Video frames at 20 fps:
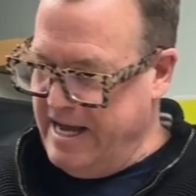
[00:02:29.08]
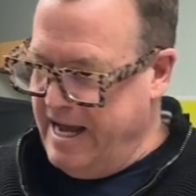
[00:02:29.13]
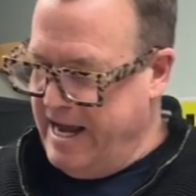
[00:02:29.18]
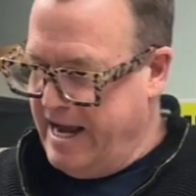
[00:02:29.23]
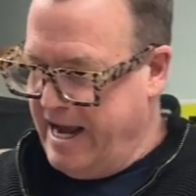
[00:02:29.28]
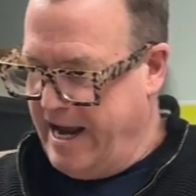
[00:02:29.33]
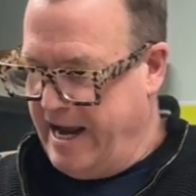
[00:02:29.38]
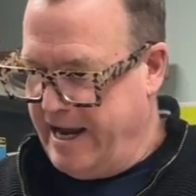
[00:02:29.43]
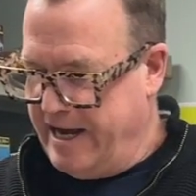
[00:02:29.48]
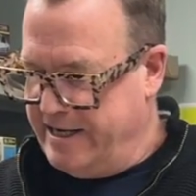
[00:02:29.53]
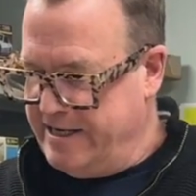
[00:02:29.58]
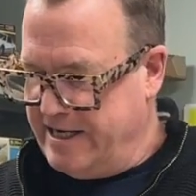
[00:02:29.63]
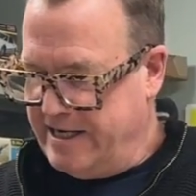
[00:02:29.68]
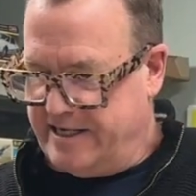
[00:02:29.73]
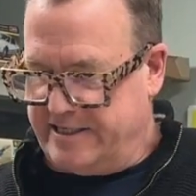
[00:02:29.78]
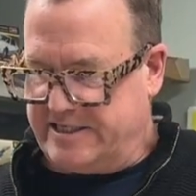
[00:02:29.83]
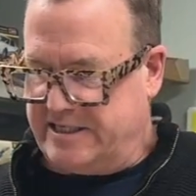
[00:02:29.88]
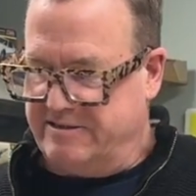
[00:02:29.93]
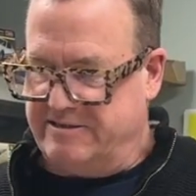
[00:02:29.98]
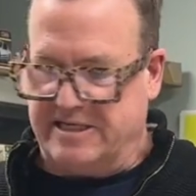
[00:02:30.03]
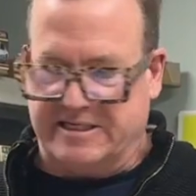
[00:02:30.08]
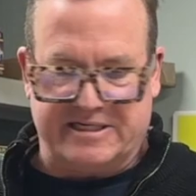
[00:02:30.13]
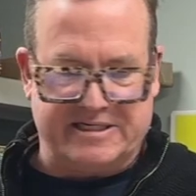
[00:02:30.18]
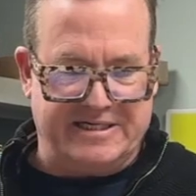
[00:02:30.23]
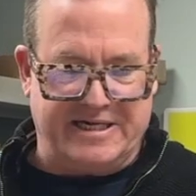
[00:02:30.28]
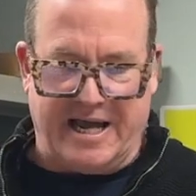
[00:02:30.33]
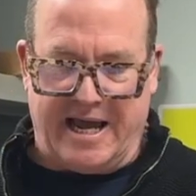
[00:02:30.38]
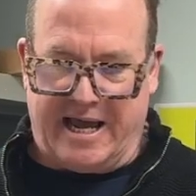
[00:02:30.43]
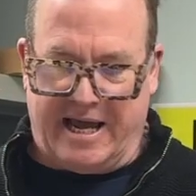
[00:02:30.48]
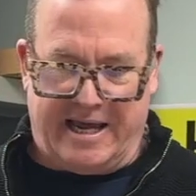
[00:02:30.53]
And to this
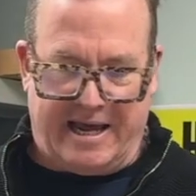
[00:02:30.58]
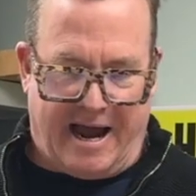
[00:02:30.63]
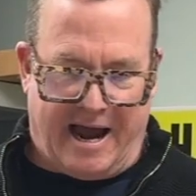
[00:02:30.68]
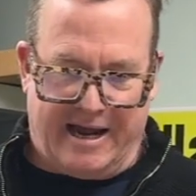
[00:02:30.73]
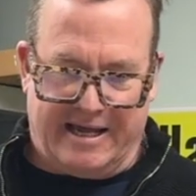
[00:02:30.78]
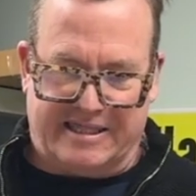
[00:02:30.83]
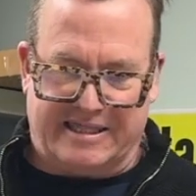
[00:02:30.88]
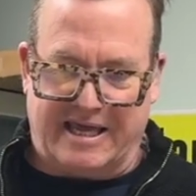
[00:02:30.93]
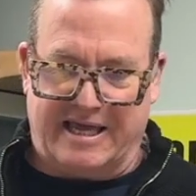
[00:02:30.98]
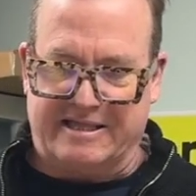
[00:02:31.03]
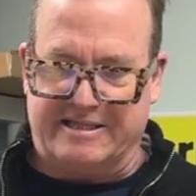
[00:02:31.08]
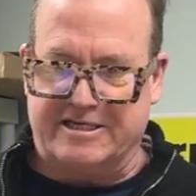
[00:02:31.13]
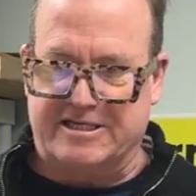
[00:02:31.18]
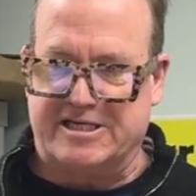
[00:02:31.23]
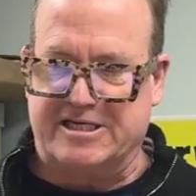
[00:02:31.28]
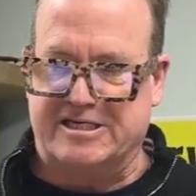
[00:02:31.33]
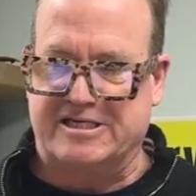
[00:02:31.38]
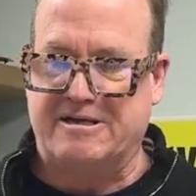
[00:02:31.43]
day, I think this is